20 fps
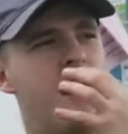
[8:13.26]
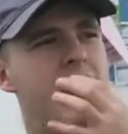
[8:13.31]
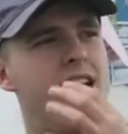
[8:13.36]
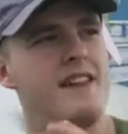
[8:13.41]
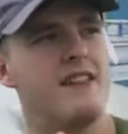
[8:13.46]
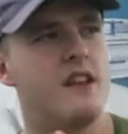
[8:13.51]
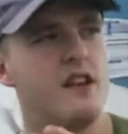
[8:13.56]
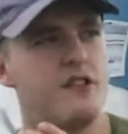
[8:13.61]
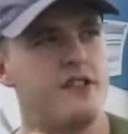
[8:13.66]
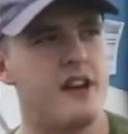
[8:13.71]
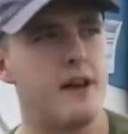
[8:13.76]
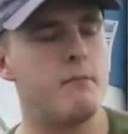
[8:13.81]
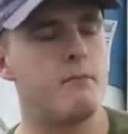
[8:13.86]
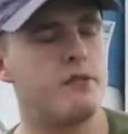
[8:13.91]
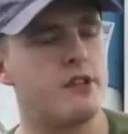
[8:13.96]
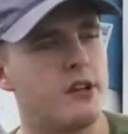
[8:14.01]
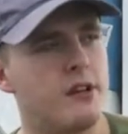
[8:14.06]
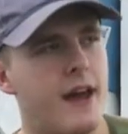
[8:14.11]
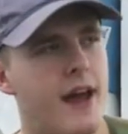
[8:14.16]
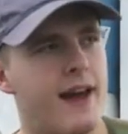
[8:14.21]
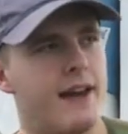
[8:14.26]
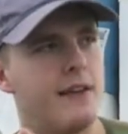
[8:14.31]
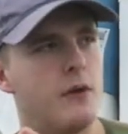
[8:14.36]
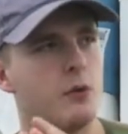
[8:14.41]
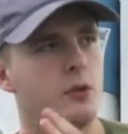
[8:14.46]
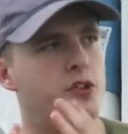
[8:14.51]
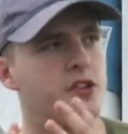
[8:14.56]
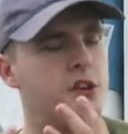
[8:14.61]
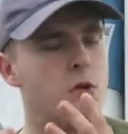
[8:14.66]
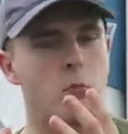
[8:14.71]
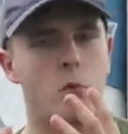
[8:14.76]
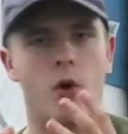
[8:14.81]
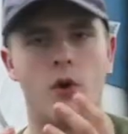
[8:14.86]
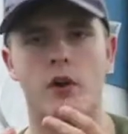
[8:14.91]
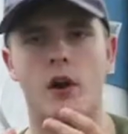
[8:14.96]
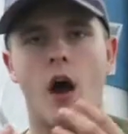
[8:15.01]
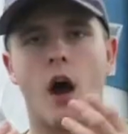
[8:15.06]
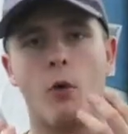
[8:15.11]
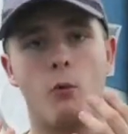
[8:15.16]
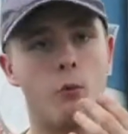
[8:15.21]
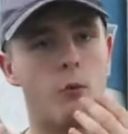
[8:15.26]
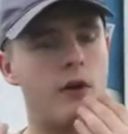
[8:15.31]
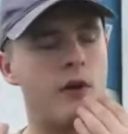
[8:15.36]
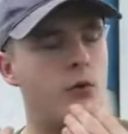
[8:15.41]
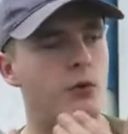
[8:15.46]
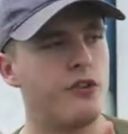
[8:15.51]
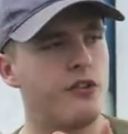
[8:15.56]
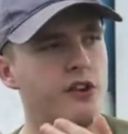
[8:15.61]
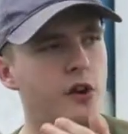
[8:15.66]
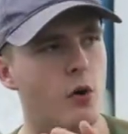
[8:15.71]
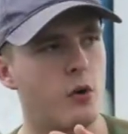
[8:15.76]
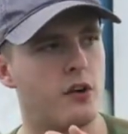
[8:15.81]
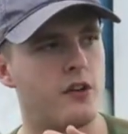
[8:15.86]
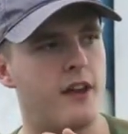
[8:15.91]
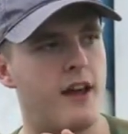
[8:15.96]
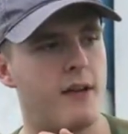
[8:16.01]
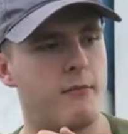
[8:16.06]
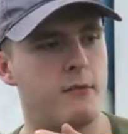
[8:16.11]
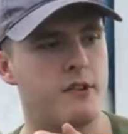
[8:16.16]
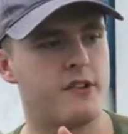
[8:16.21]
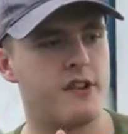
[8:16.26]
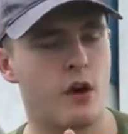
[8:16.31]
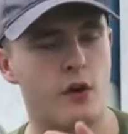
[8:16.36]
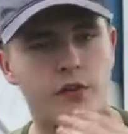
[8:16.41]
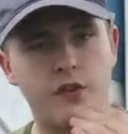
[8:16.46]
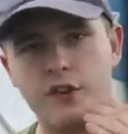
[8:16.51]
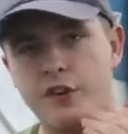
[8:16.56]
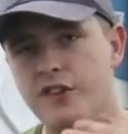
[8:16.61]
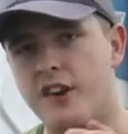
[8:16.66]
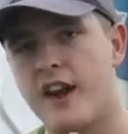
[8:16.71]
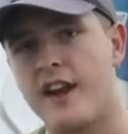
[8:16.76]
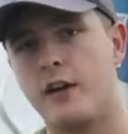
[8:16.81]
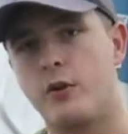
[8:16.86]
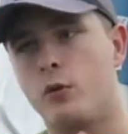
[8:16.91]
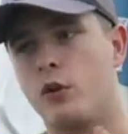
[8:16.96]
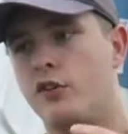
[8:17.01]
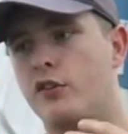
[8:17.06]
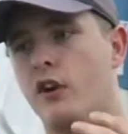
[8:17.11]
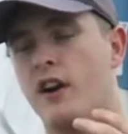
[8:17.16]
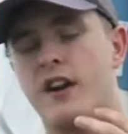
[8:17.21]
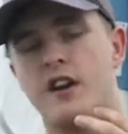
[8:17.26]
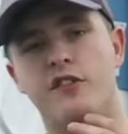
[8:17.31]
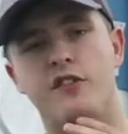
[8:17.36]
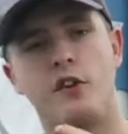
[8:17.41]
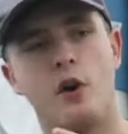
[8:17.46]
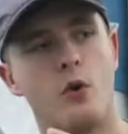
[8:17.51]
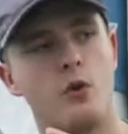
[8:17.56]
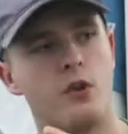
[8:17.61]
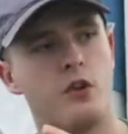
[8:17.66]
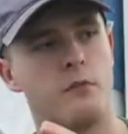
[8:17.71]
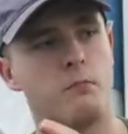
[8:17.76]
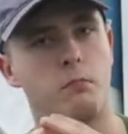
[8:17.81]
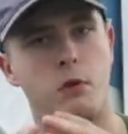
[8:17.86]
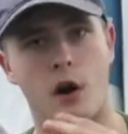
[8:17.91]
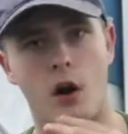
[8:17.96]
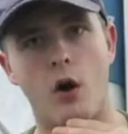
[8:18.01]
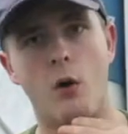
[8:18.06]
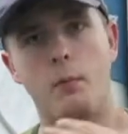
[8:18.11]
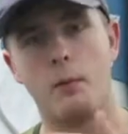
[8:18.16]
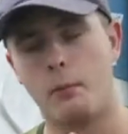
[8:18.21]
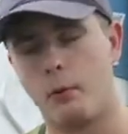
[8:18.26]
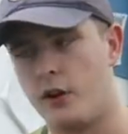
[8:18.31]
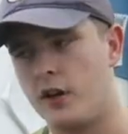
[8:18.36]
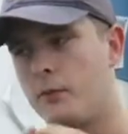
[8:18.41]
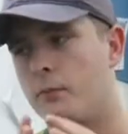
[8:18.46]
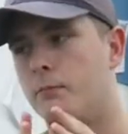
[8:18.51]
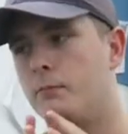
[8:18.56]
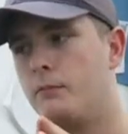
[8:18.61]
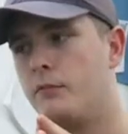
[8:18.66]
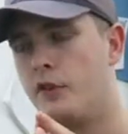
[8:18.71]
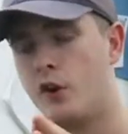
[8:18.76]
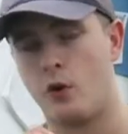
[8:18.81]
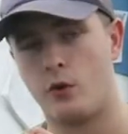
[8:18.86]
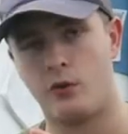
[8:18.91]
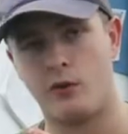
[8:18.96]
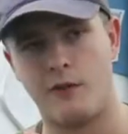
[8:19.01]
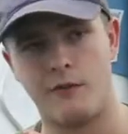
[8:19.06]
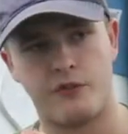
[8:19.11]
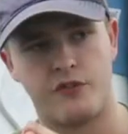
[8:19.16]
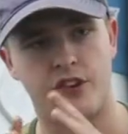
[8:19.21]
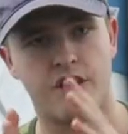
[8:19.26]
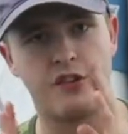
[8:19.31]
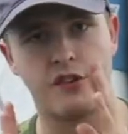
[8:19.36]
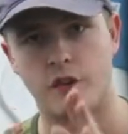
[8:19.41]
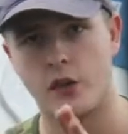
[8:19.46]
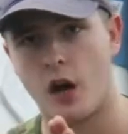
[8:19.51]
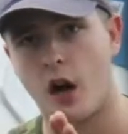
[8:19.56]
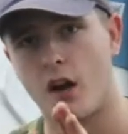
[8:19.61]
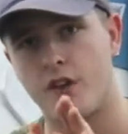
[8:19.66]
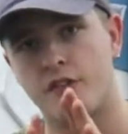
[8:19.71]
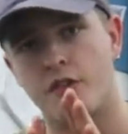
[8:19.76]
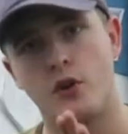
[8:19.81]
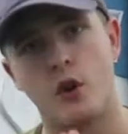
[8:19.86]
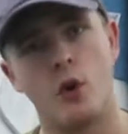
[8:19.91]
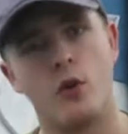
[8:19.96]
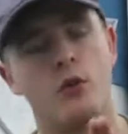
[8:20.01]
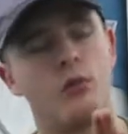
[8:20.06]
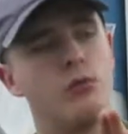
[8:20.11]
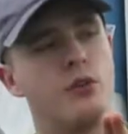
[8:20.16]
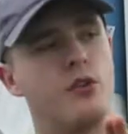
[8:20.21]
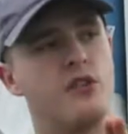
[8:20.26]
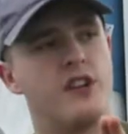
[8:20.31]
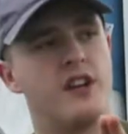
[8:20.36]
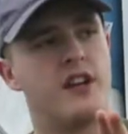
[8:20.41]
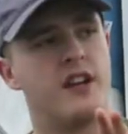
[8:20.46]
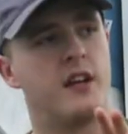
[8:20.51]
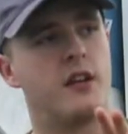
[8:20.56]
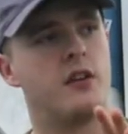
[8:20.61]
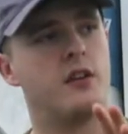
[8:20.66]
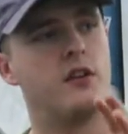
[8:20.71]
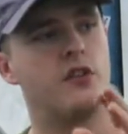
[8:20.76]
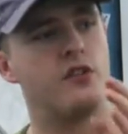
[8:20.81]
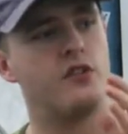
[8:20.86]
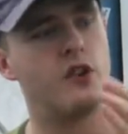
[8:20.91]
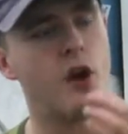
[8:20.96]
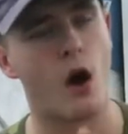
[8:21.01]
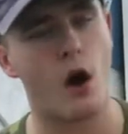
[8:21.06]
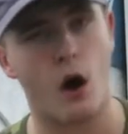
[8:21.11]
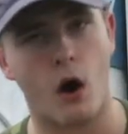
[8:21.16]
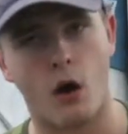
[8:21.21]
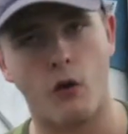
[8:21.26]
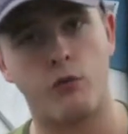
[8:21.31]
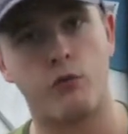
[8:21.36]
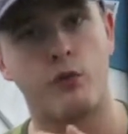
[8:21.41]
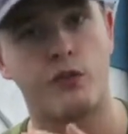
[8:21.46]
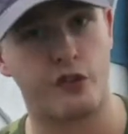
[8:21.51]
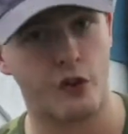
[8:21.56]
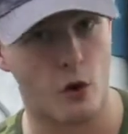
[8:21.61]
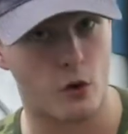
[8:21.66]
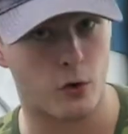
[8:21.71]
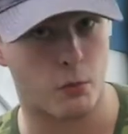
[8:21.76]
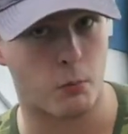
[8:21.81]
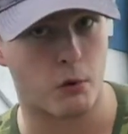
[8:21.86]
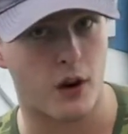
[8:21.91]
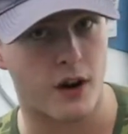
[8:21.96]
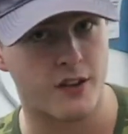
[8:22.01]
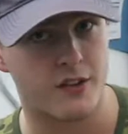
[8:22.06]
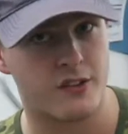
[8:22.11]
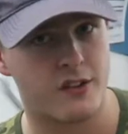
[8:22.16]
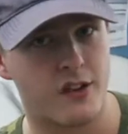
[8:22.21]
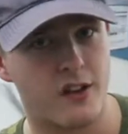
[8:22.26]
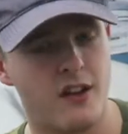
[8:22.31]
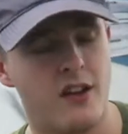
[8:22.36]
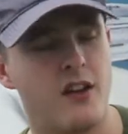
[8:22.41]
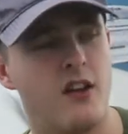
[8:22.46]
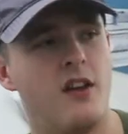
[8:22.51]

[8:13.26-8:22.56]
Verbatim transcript: In the gym today, there was someone, oh, it was shoulder day, myself and Jake were training shoulders, upper body shoulder emphasis. You guys know the routine. You start off with shoulder press.